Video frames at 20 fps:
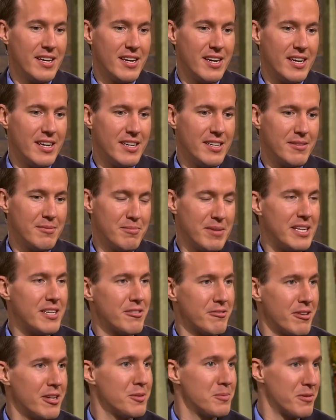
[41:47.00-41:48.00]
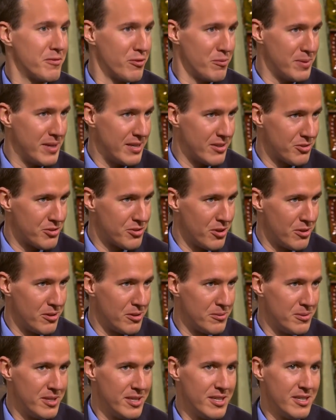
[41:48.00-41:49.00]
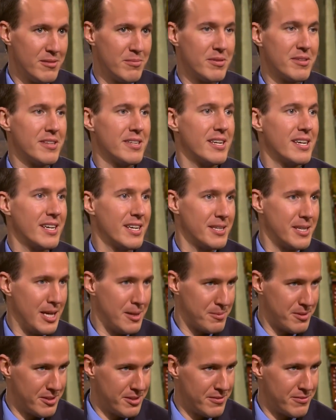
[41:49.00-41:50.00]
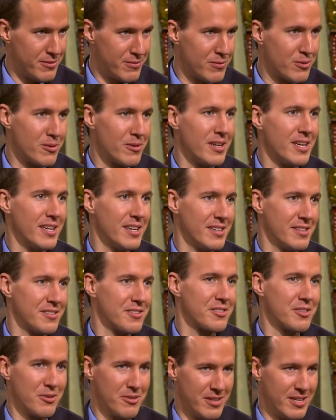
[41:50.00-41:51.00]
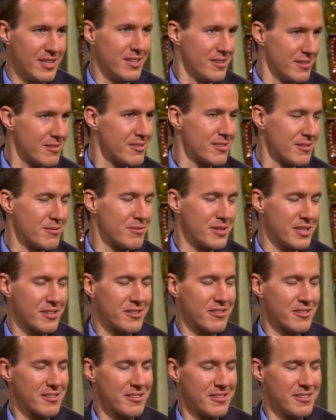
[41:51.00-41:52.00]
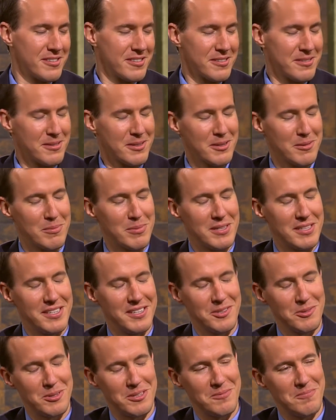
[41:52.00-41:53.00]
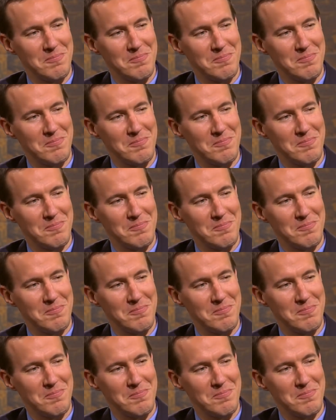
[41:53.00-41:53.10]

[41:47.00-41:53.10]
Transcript: I made an arrangement for piano solo. But then I adapted it for four hands so that Victor could could play as well.